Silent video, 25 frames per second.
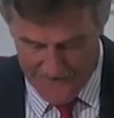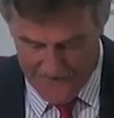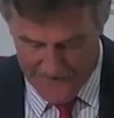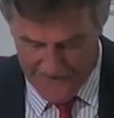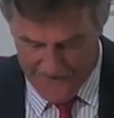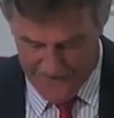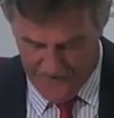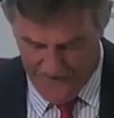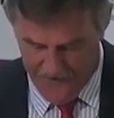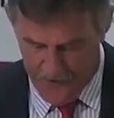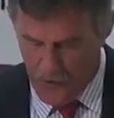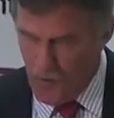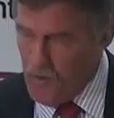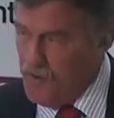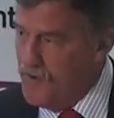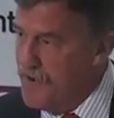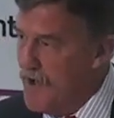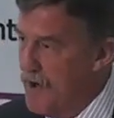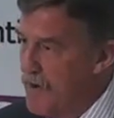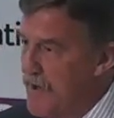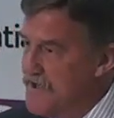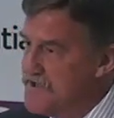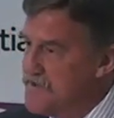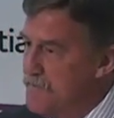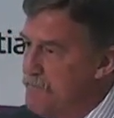And I thought, well, no,
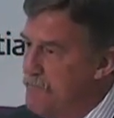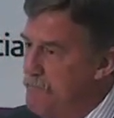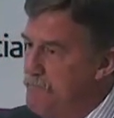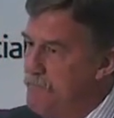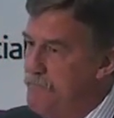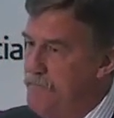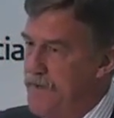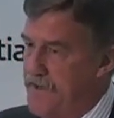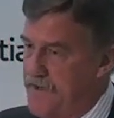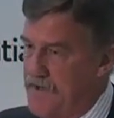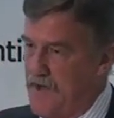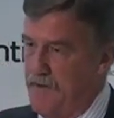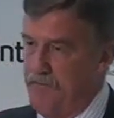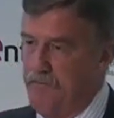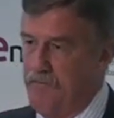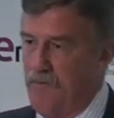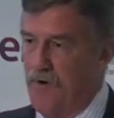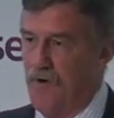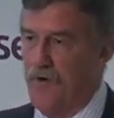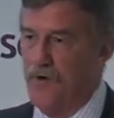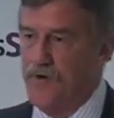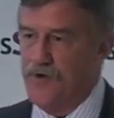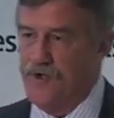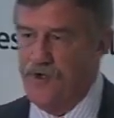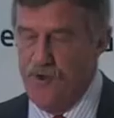let's become
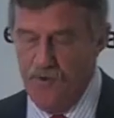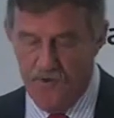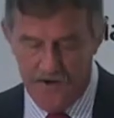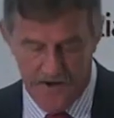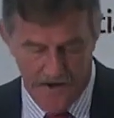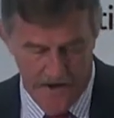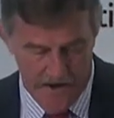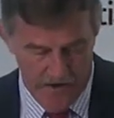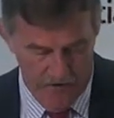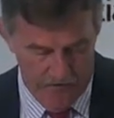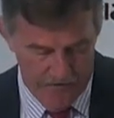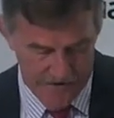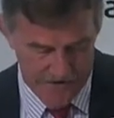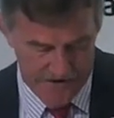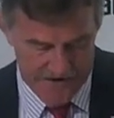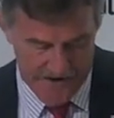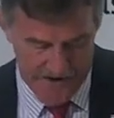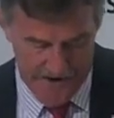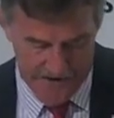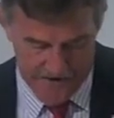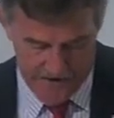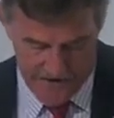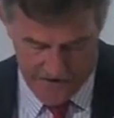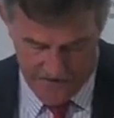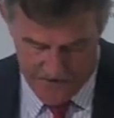more UK
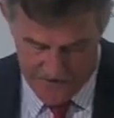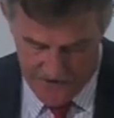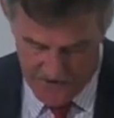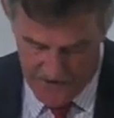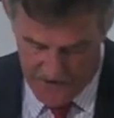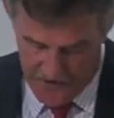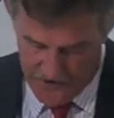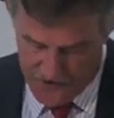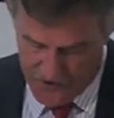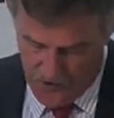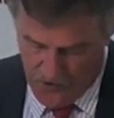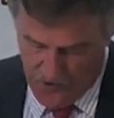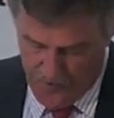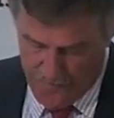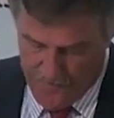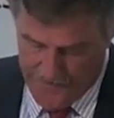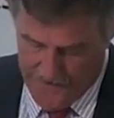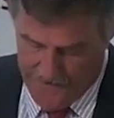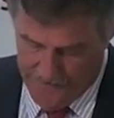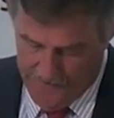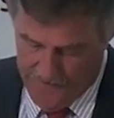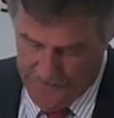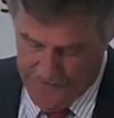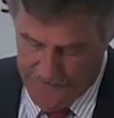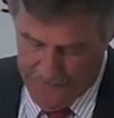orientated and talk
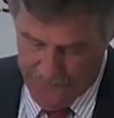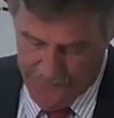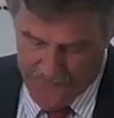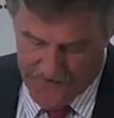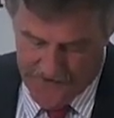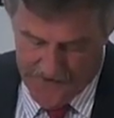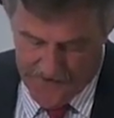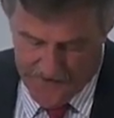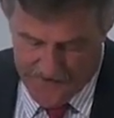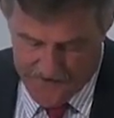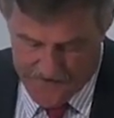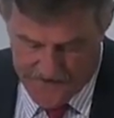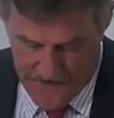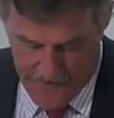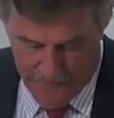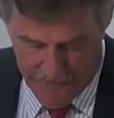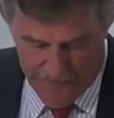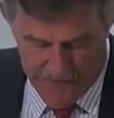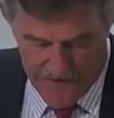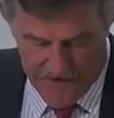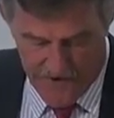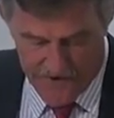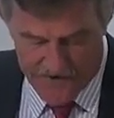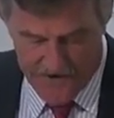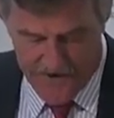about Isambard